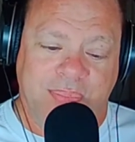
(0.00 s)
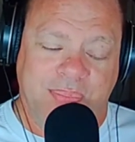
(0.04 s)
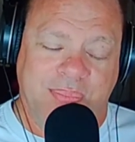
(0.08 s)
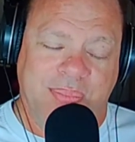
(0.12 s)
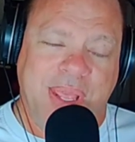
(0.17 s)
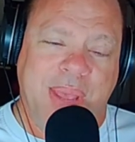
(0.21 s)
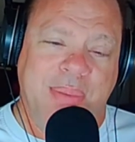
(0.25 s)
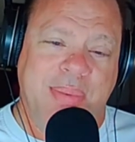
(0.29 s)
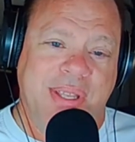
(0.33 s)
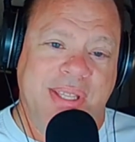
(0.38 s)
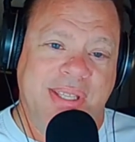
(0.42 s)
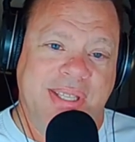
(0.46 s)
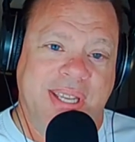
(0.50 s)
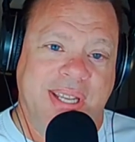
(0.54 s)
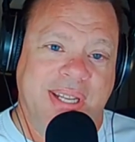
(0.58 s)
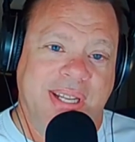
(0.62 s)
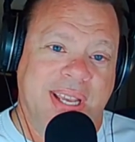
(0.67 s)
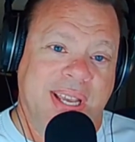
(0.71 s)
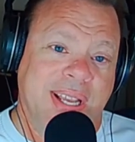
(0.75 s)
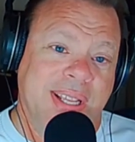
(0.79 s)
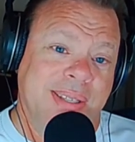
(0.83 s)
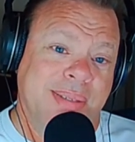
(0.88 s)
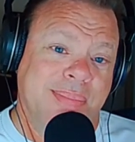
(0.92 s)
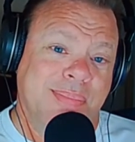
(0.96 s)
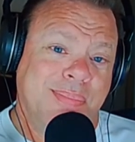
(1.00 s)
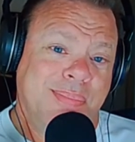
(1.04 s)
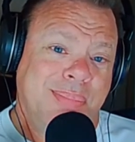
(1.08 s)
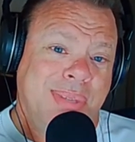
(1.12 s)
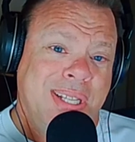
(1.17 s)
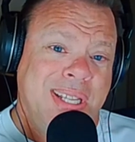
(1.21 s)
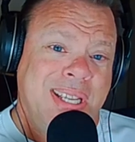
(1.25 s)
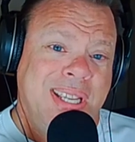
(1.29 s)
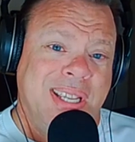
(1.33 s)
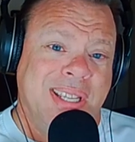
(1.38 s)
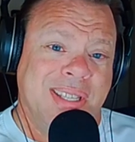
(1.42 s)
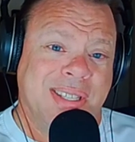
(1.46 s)
That being said, guys,
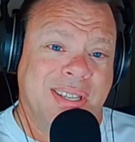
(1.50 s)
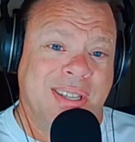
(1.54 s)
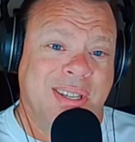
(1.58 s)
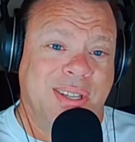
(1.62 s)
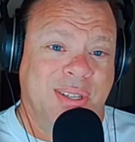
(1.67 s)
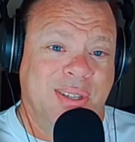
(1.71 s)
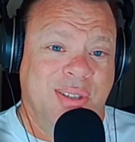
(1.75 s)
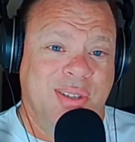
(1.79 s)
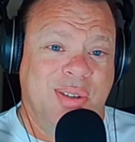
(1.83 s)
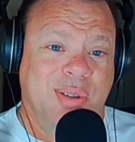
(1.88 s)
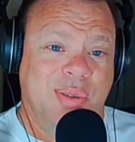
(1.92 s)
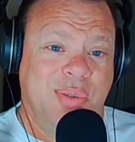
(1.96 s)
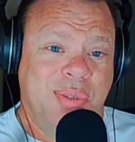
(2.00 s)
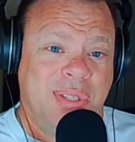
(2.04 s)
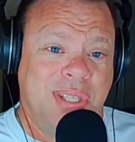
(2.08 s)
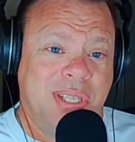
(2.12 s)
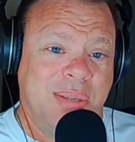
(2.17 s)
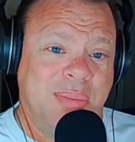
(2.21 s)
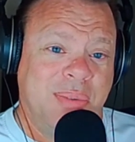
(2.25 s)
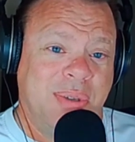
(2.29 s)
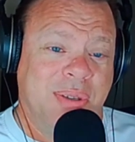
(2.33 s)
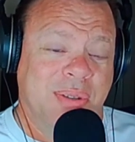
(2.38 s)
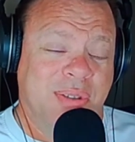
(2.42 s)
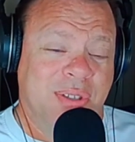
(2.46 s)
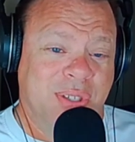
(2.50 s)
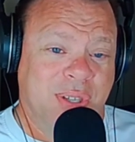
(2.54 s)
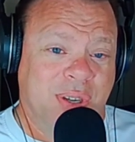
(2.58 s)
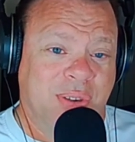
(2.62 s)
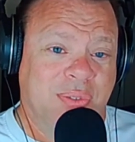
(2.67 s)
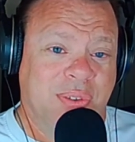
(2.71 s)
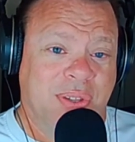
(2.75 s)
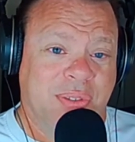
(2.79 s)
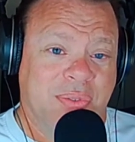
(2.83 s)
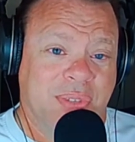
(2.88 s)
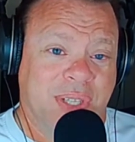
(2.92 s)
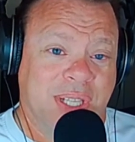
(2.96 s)
please use them
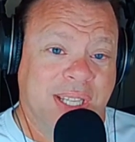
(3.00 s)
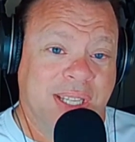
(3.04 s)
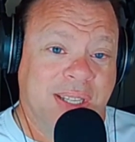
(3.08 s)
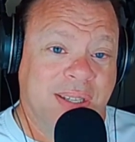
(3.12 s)
conservatively.